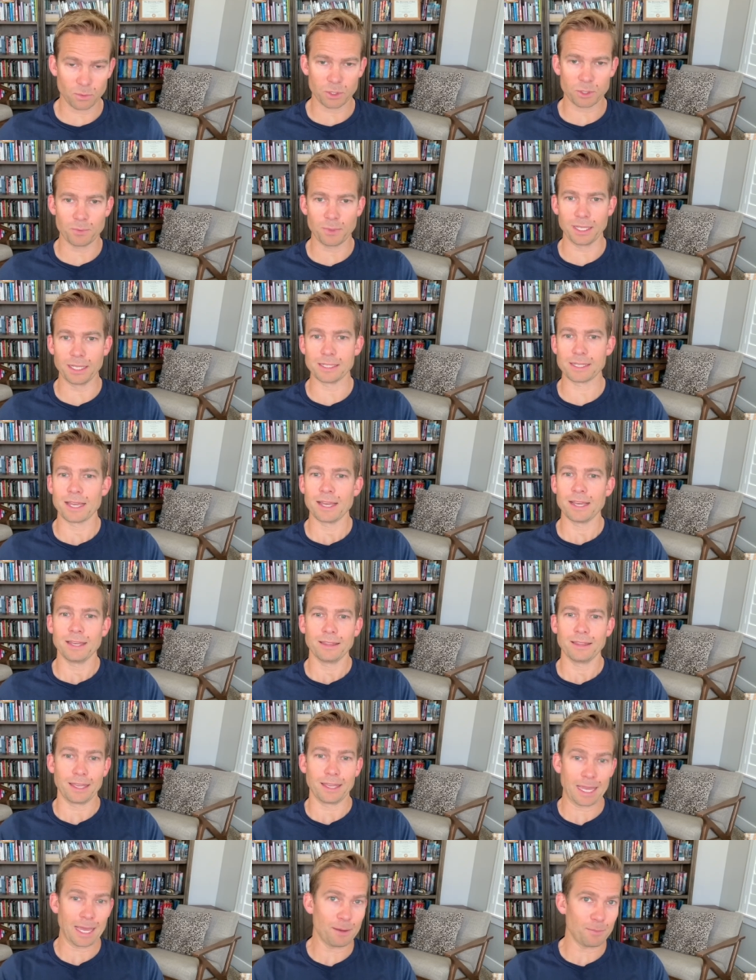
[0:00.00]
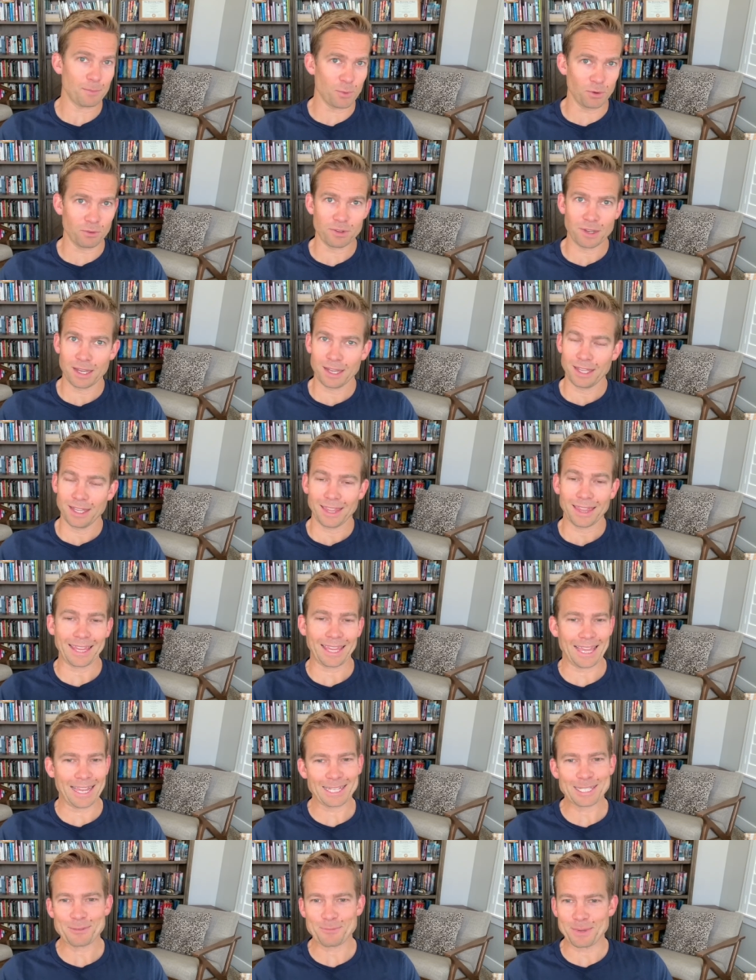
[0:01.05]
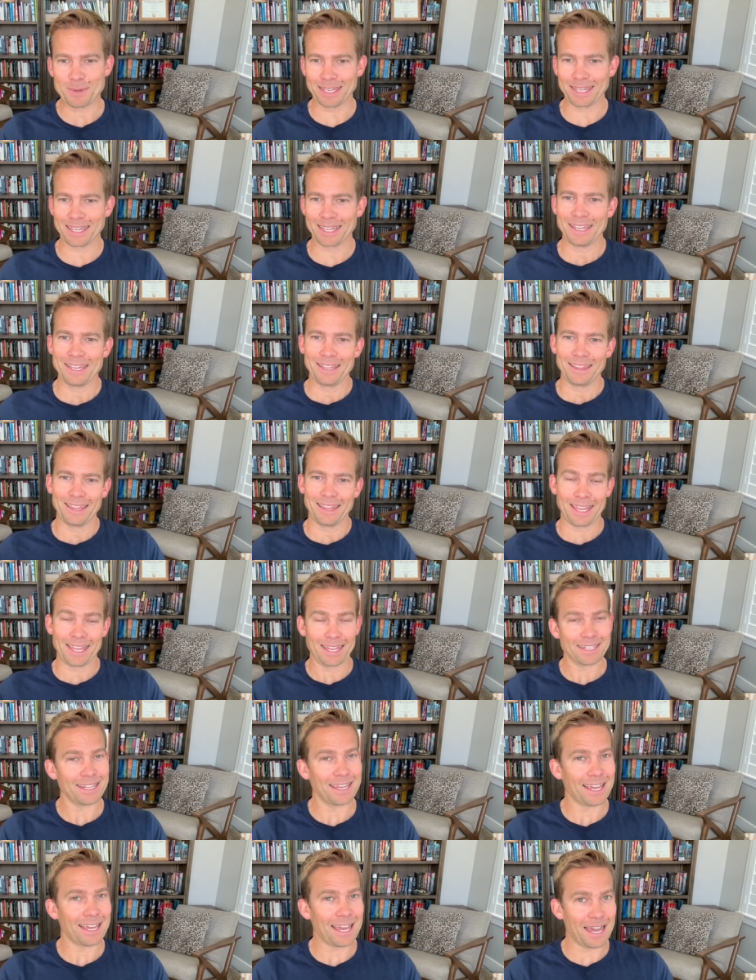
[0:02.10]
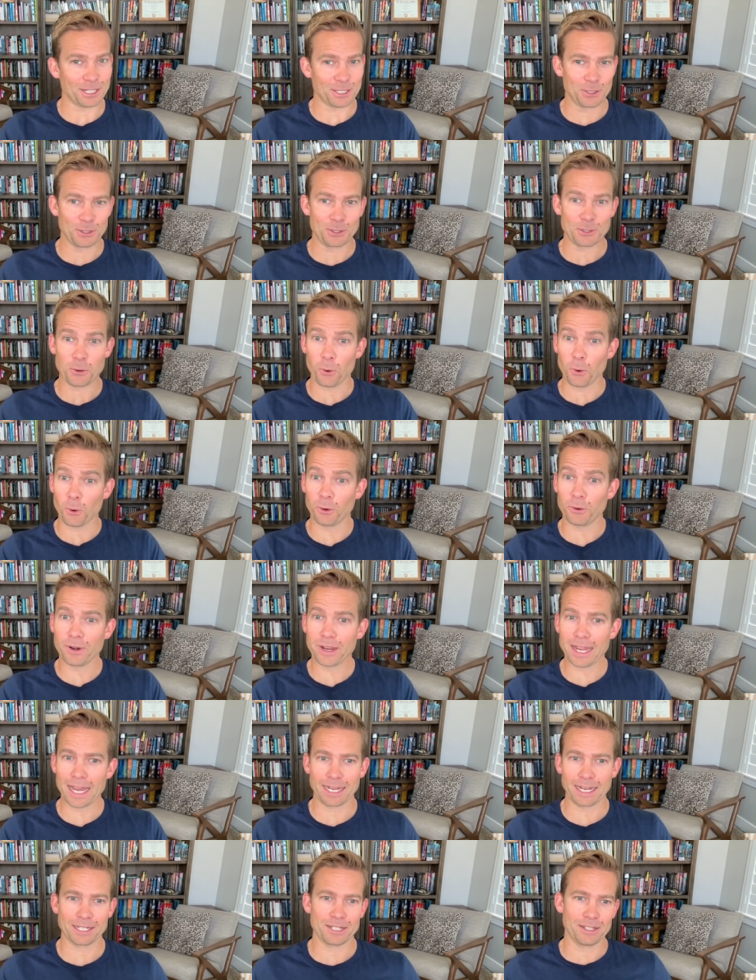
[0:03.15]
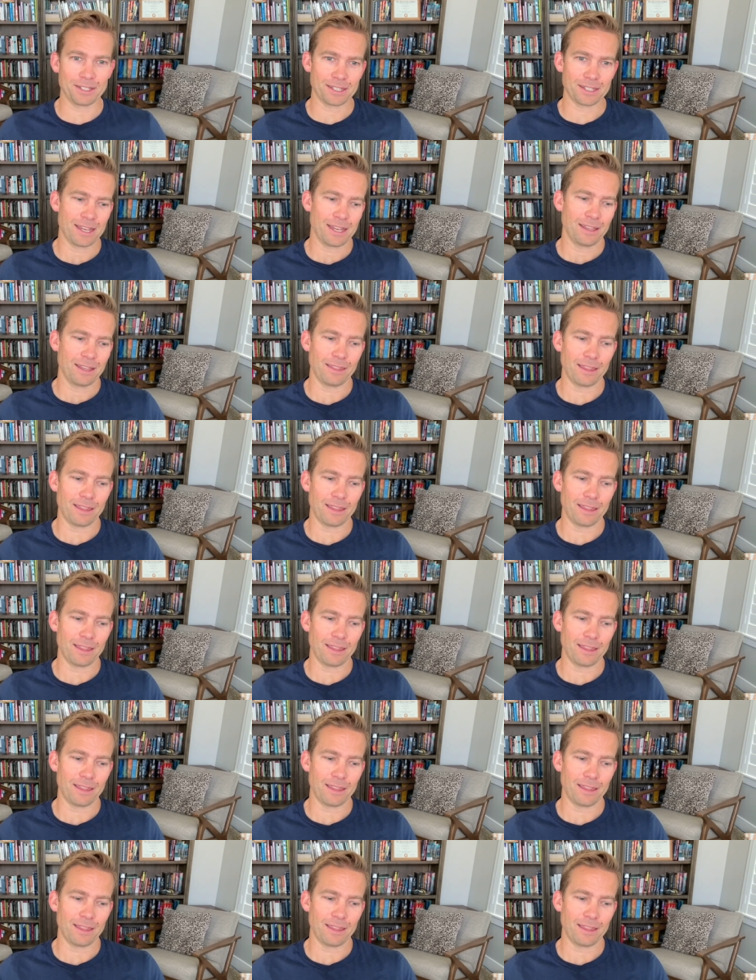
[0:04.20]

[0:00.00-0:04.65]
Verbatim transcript: which means they can't move, they can't speak, they can't take actions or reactions.